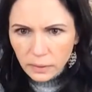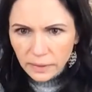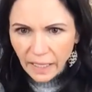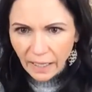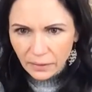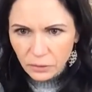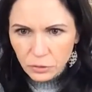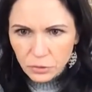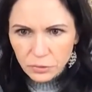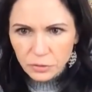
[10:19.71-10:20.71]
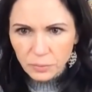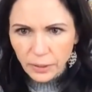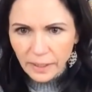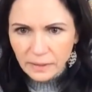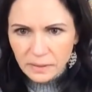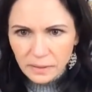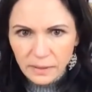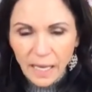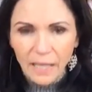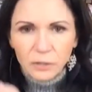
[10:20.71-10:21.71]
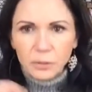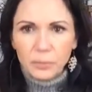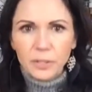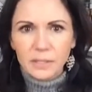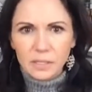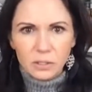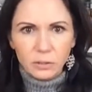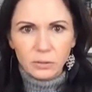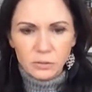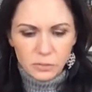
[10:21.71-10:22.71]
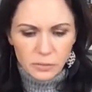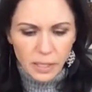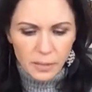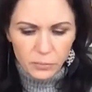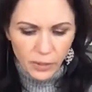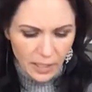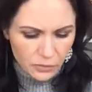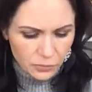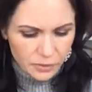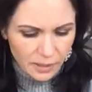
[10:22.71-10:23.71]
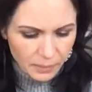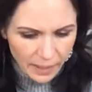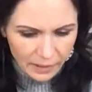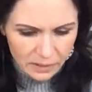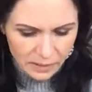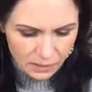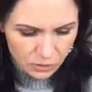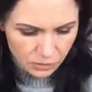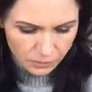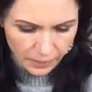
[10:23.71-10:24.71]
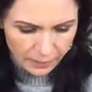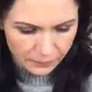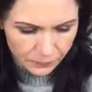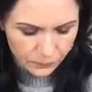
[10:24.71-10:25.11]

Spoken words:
Yeah, neutrals or brights. Yeah, you could you could do grass for St. Patty's Day too, right?